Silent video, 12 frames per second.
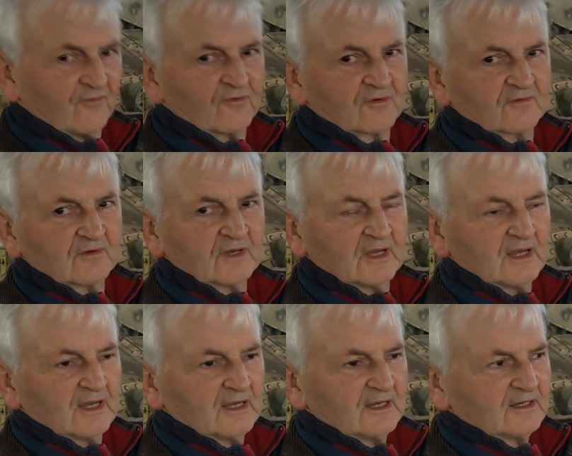IV,
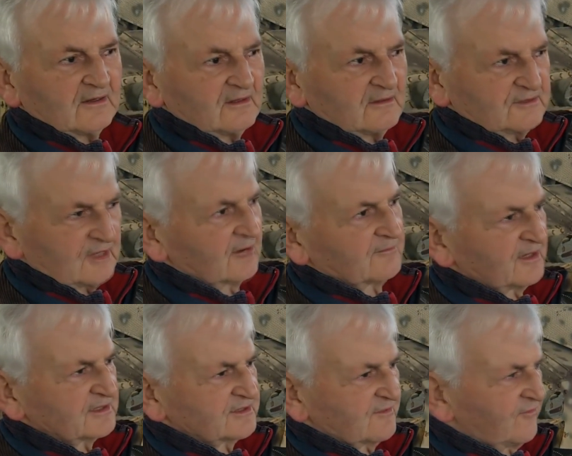
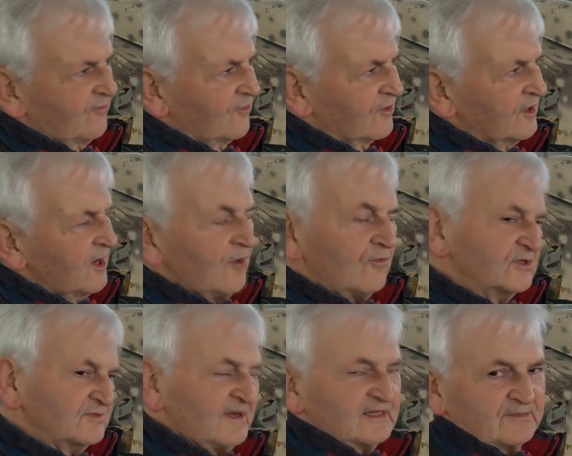Jagdpanzer IV,
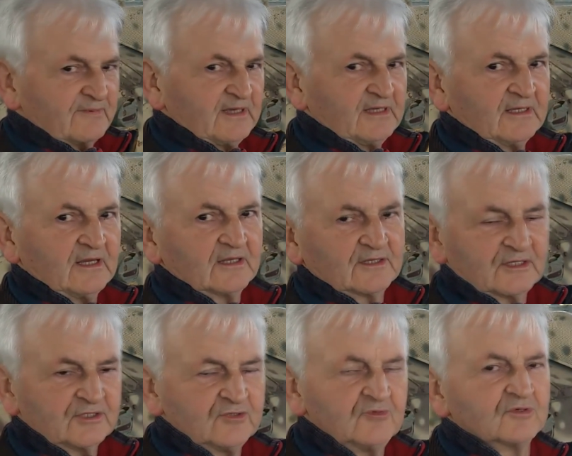was meant to be
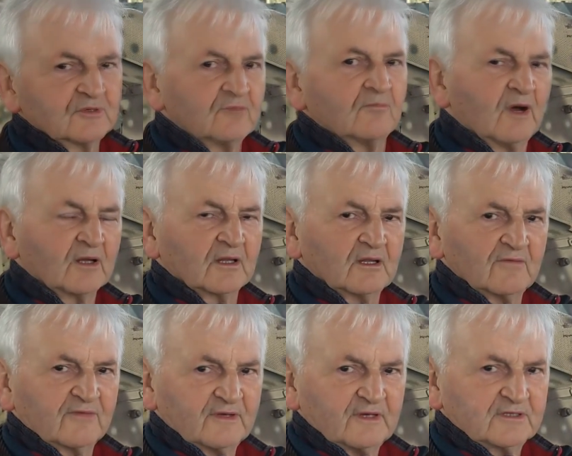the newer model
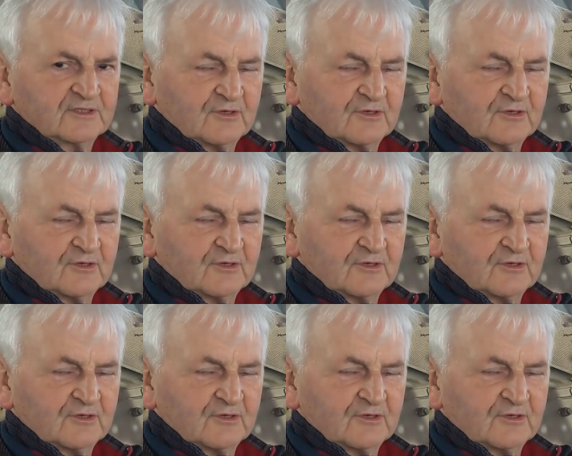of the